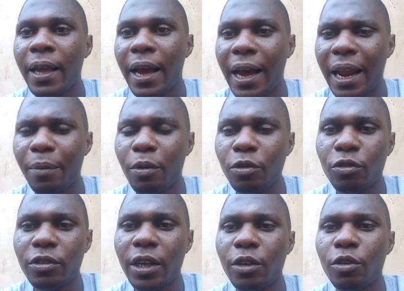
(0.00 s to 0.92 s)
And I'm going
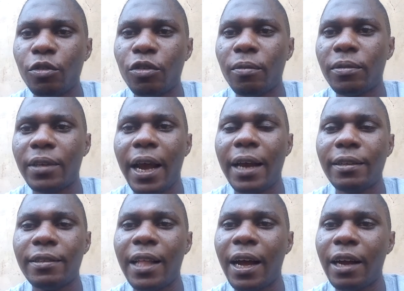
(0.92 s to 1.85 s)
to tell you some
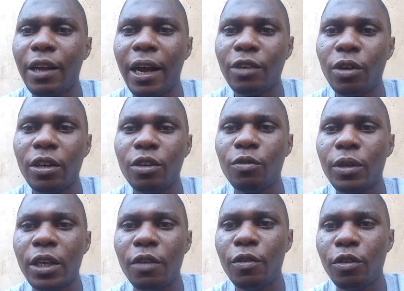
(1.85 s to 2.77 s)
sites that actually will
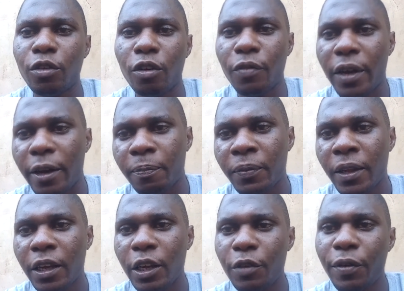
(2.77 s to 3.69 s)
give you survey.
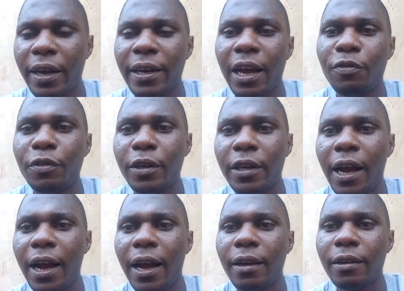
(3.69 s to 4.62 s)
If you're in
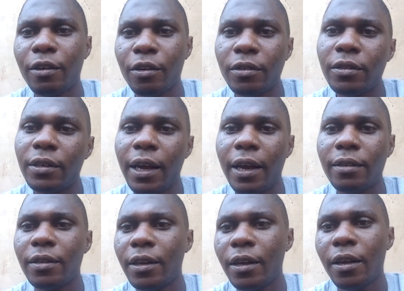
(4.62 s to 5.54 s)
Africa
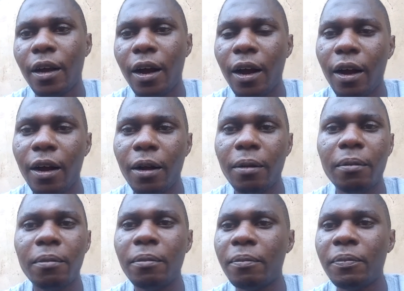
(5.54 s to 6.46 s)
continent, there
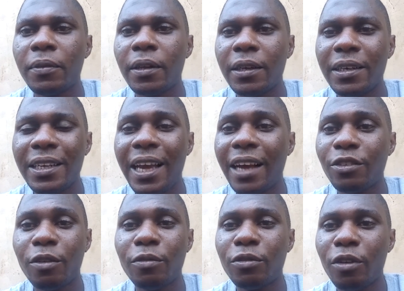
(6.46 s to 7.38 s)
are
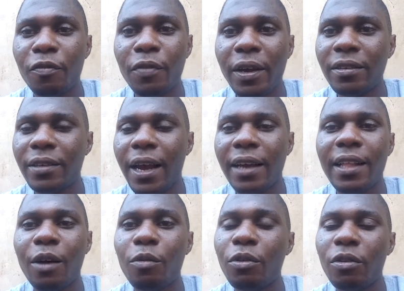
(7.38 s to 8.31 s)
some survey sites
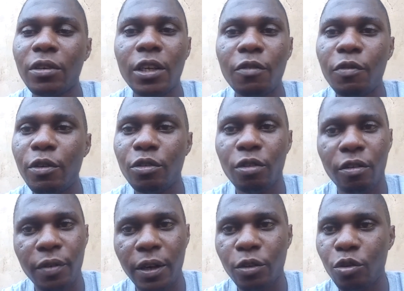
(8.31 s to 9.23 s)
that will not give you
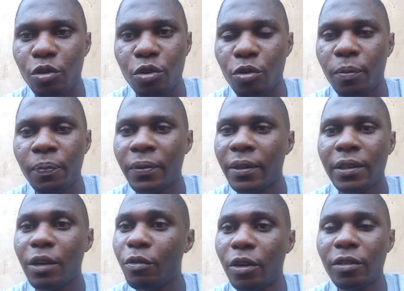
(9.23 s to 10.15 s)
survey to do.
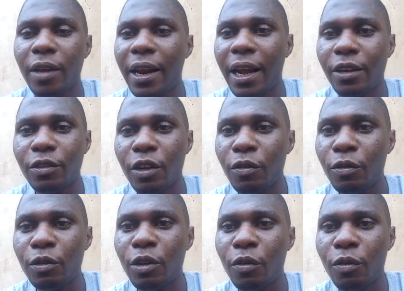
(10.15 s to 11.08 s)
They will not allow you,
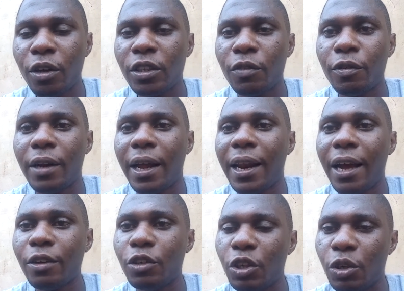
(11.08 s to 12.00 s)
they will not even
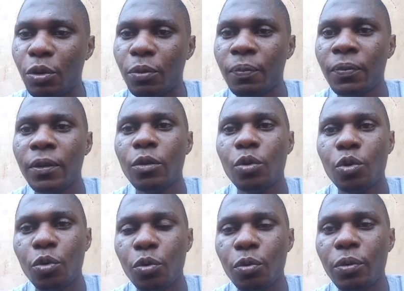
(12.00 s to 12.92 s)
allow you
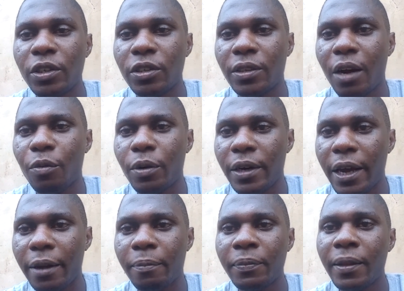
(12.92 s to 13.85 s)
to register with
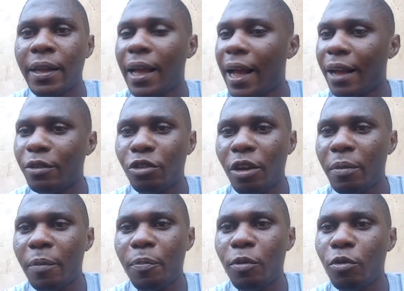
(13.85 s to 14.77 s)
them. And some
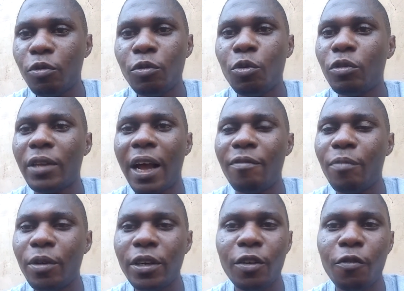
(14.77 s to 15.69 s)
people don't have
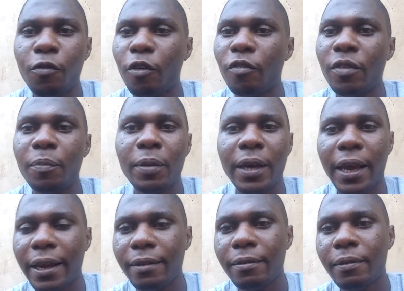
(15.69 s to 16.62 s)
money for
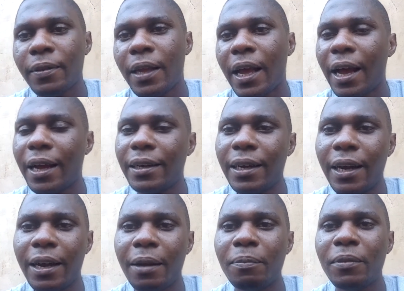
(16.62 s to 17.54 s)
VPN,
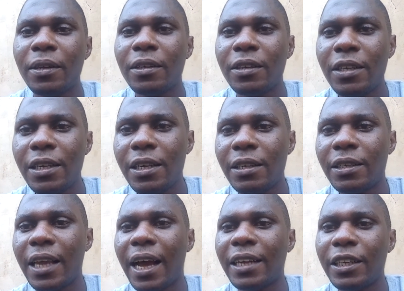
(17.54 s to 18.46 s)
and
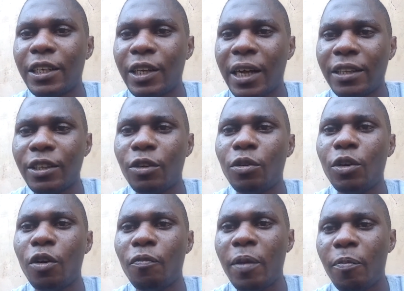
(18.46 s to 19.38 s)
these are the category
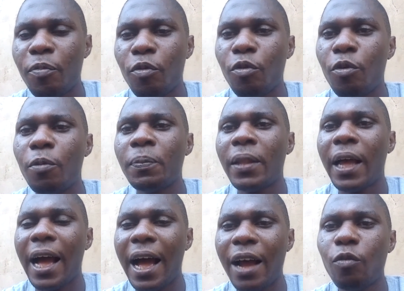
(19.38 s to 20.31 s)
of people
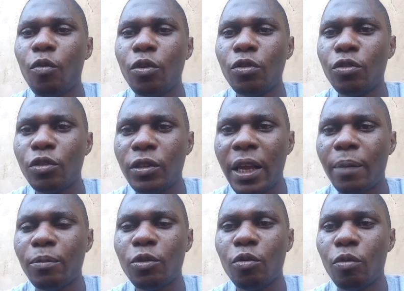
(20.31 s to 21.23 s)
I want
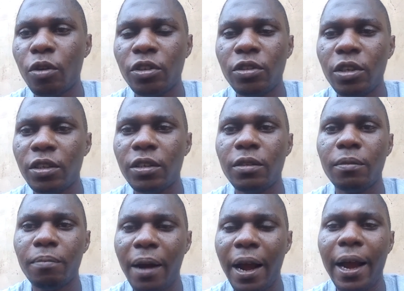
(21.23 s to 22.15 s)
them to watch this,
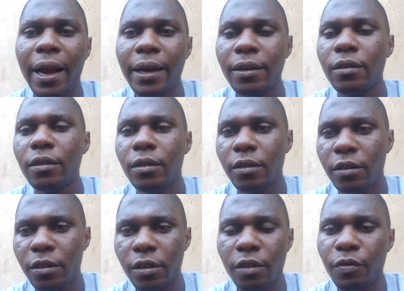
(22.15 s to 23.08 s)
my
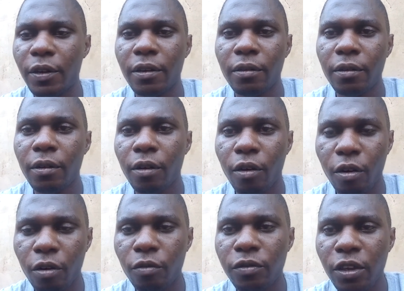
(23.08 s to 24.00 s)
TV,
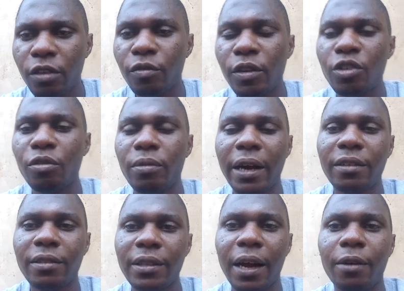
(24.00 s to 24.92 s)
or this video
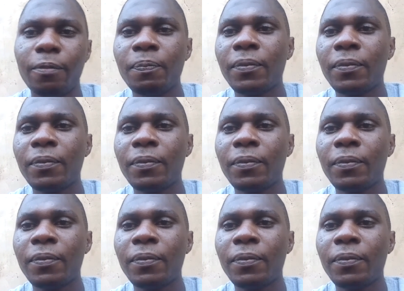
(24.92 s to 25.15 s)
right now.